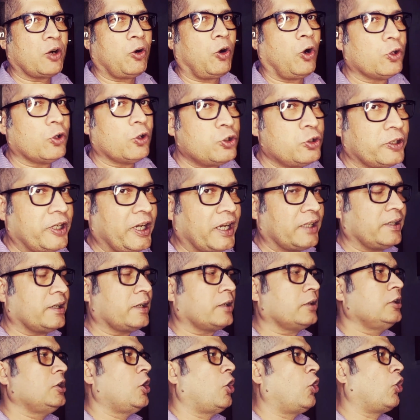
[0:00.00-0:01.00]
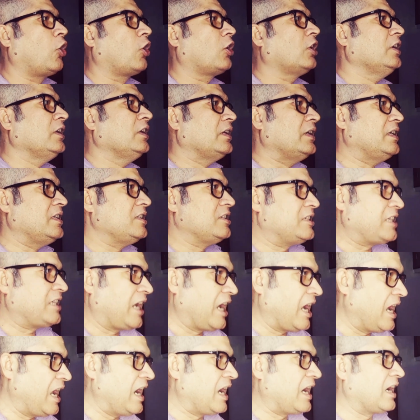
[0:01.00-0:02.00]
all together. Or
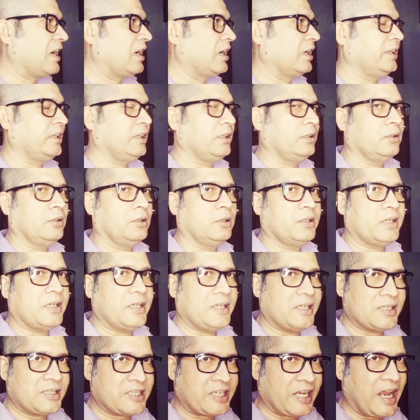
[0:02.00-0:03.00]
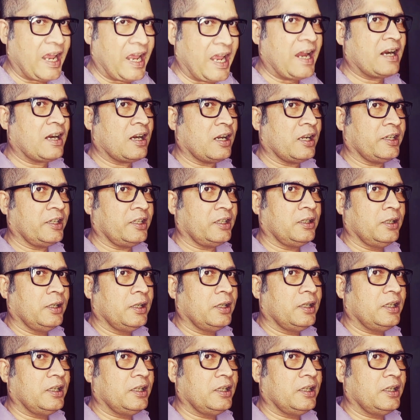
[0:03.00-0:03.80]
entirely. Entirely.